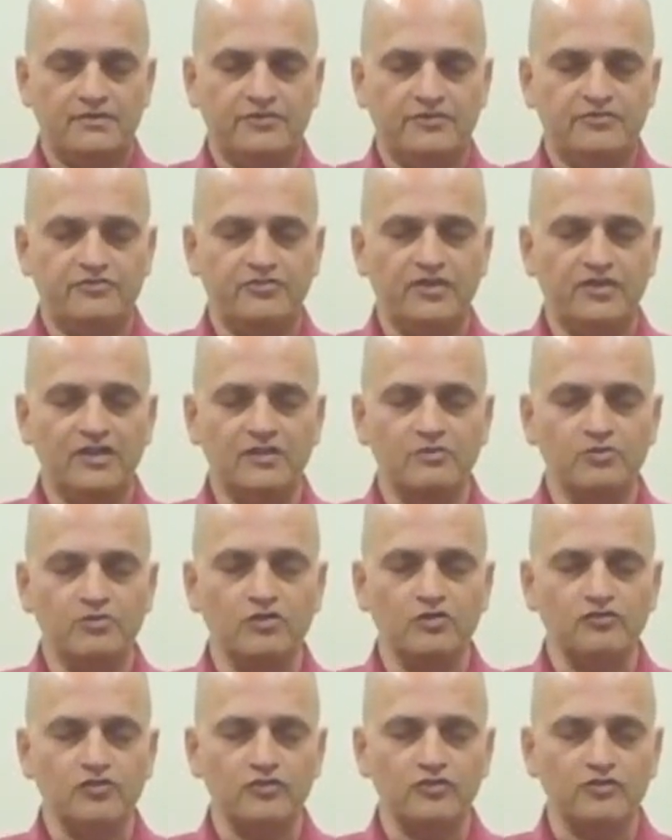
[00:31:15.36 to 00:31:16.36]
Feel the
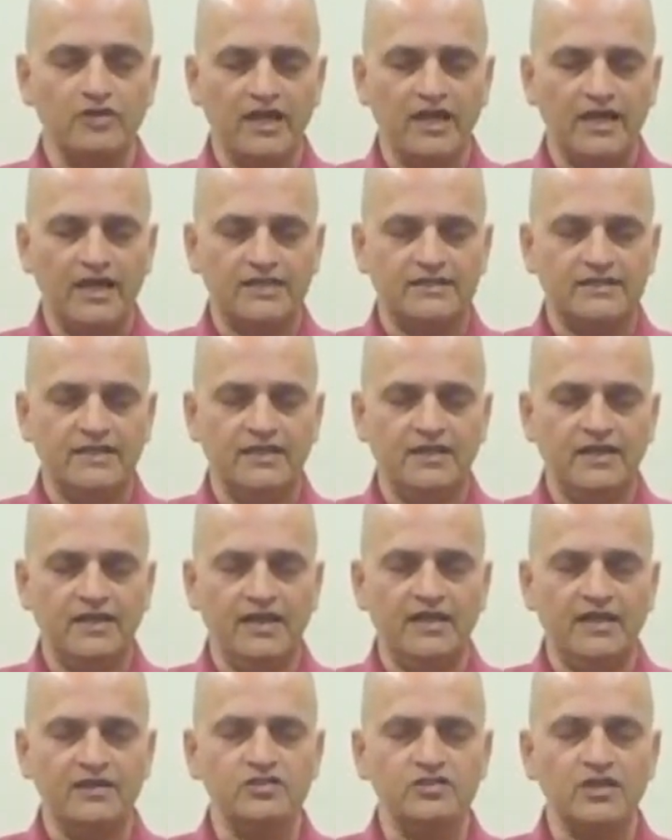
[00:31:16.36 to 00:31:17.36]
beautiful relaxing
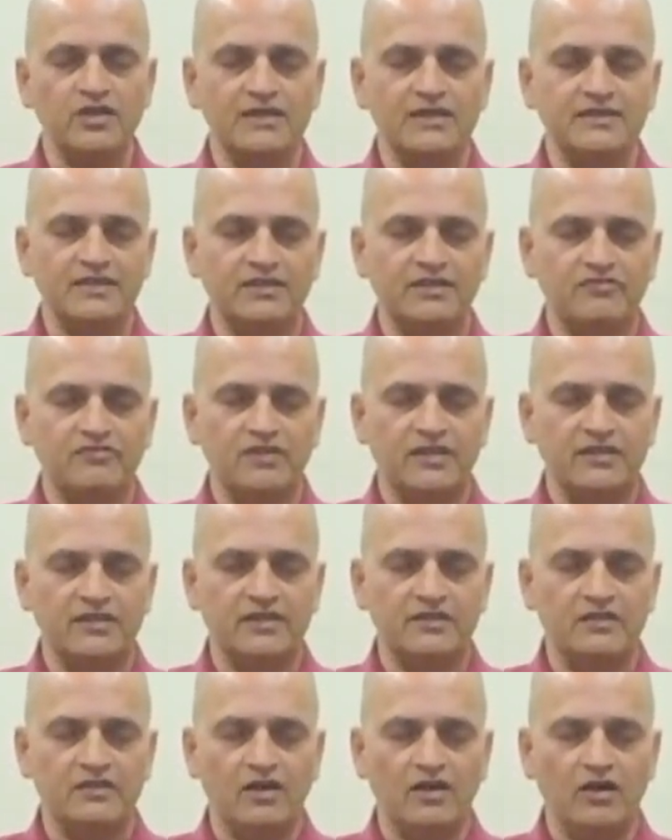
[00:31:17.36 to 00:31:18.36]
and energizing effect
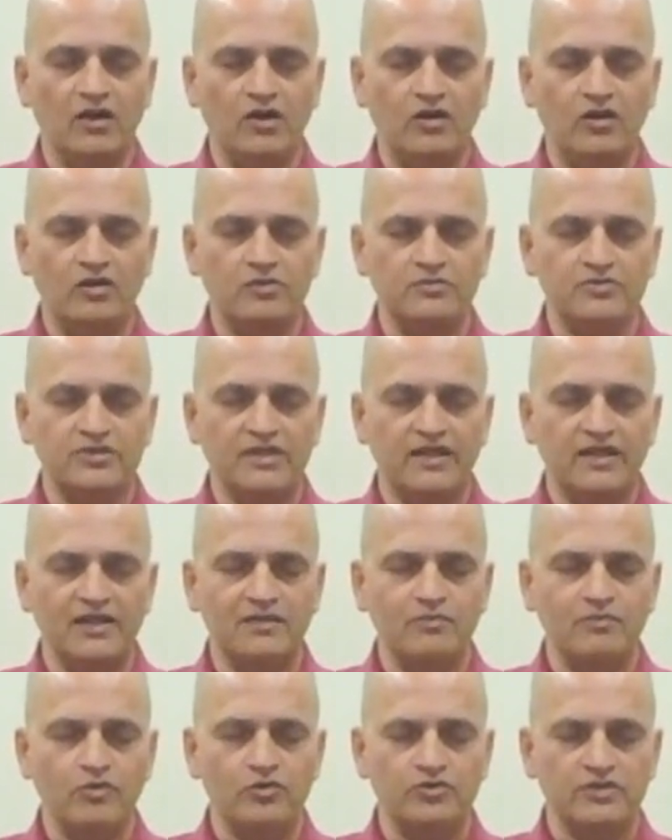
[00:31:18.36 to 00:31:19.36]
in the arms,
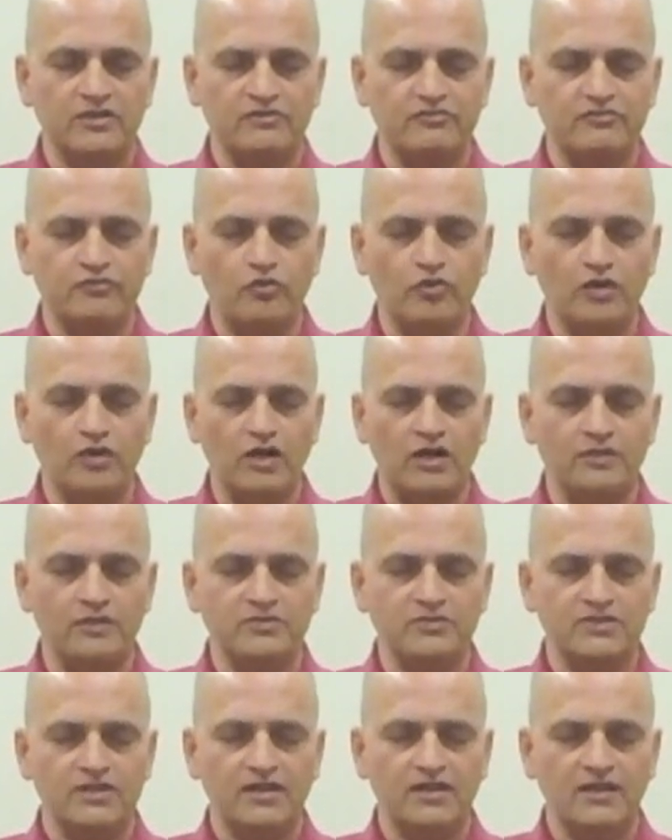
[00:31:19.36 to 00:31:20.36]
elbows, and
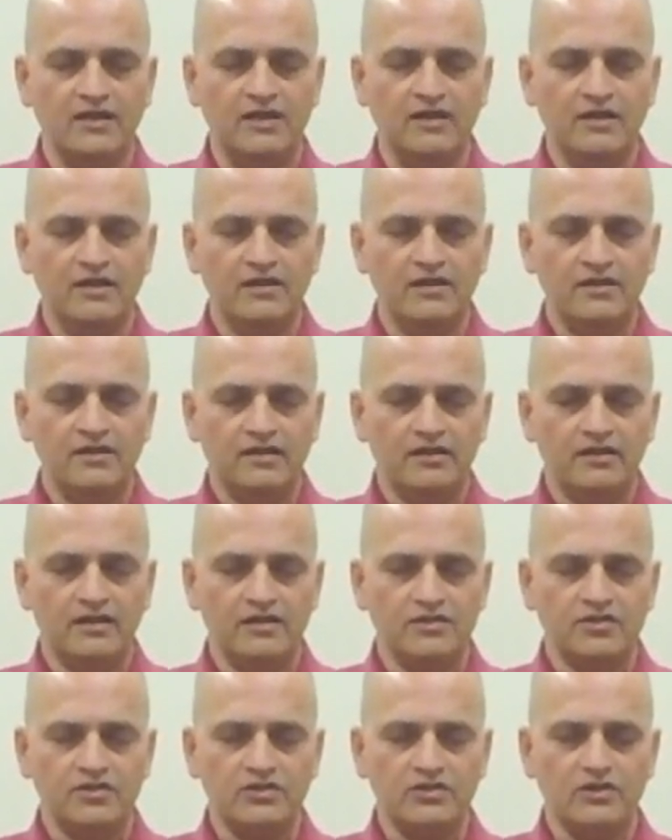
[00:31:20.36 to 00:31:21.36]
forearms.
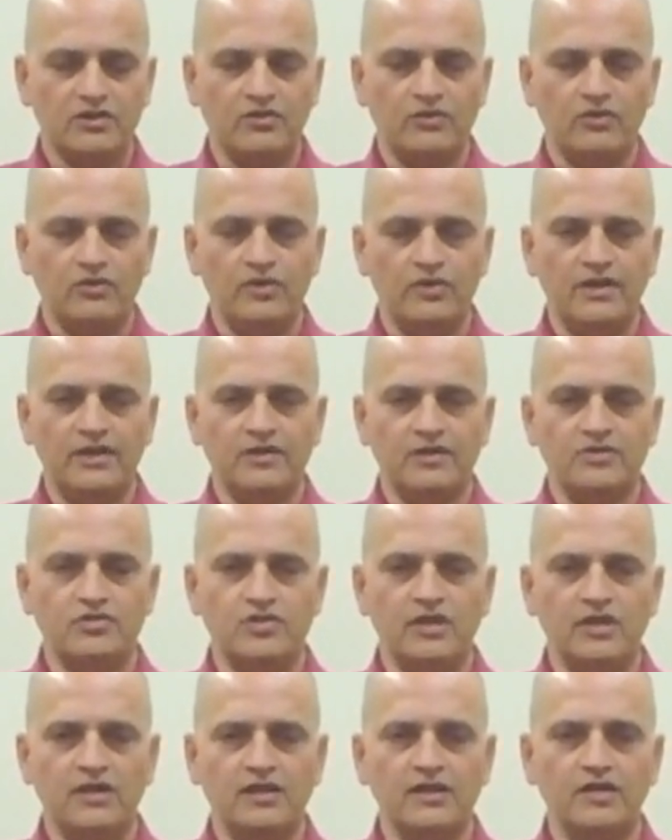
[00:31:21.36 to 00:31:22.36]
And slowly and
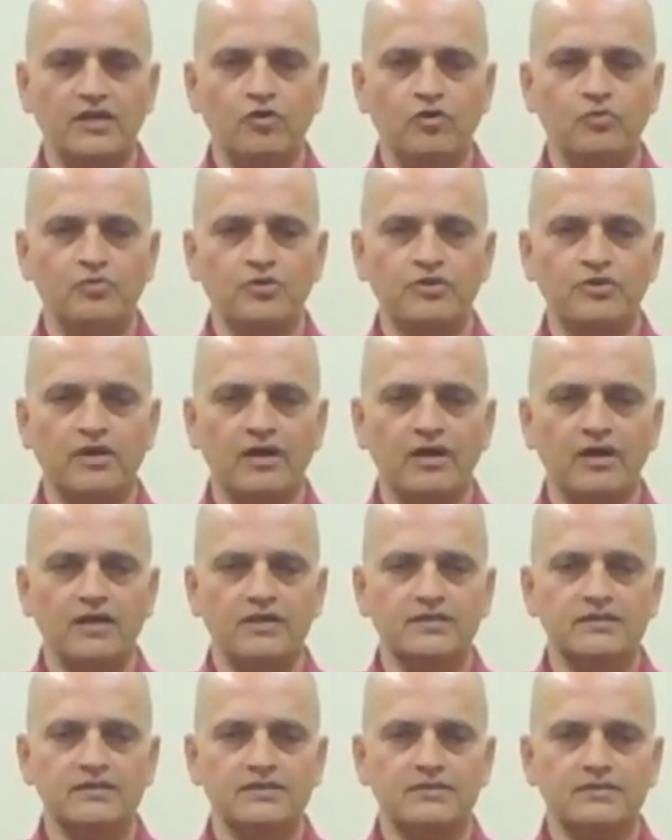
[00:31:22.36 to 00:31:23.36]
gently open your
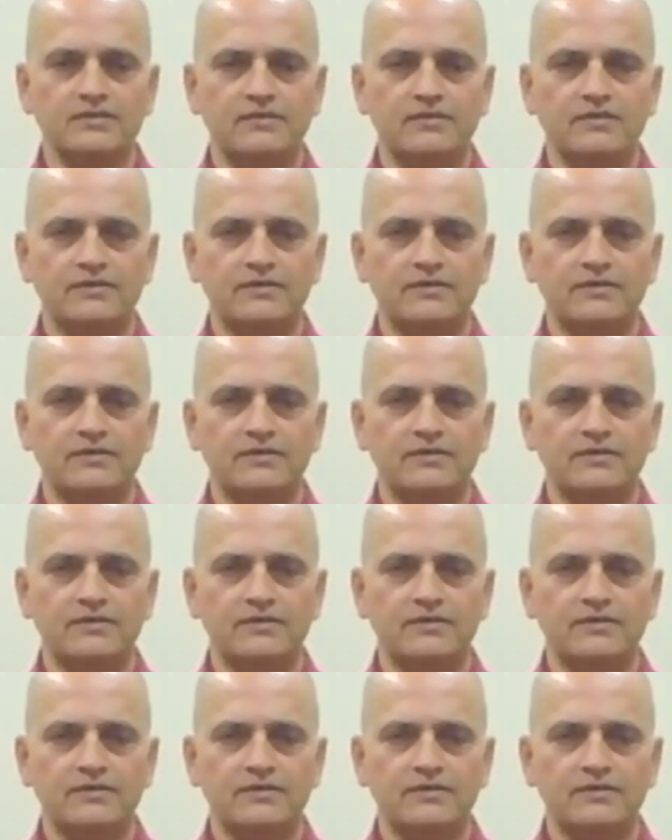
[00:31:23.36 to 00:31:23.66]
eyes.